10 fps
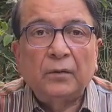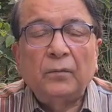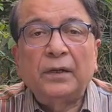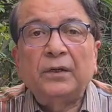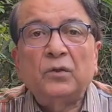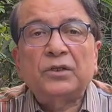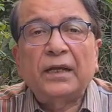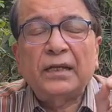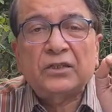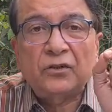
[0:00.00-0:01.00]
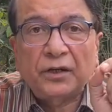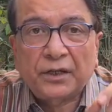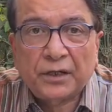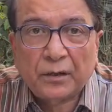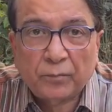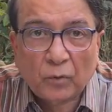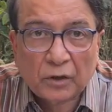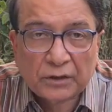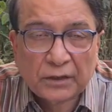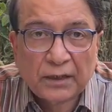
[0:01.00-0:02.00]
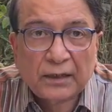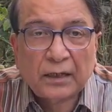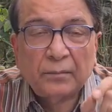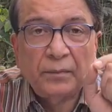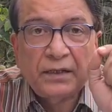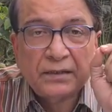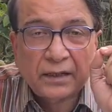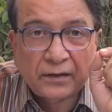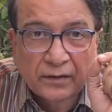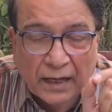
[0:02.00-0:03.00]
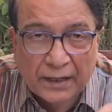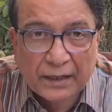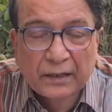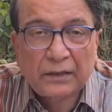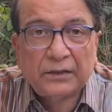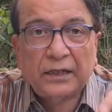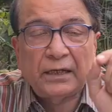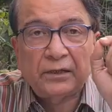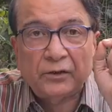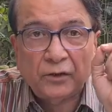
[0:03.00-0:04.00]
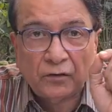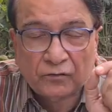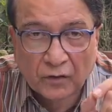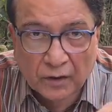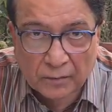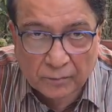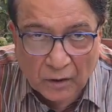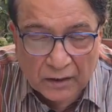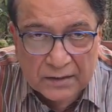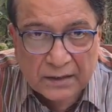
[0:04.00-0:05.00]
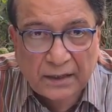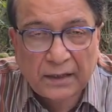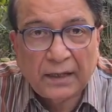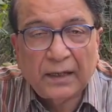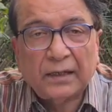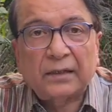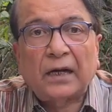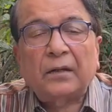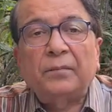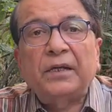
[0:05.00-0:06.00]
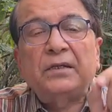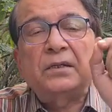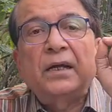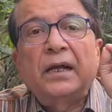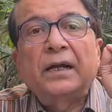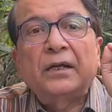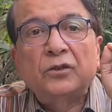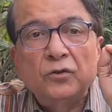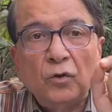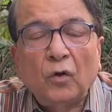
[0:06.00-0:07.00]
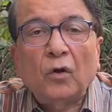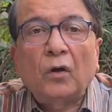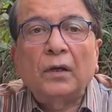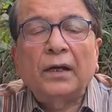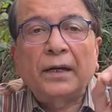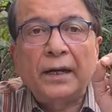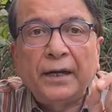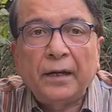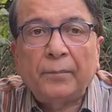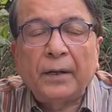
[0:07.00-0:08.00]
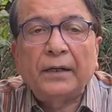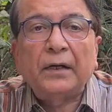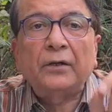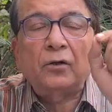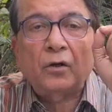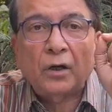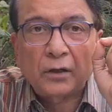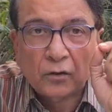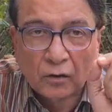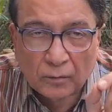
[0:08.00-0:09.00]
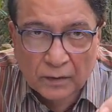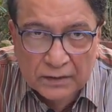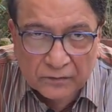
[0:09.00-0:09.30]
When you say strategic posture, that means a radical change in your foreign policy. That means it is no longer independent or autonomous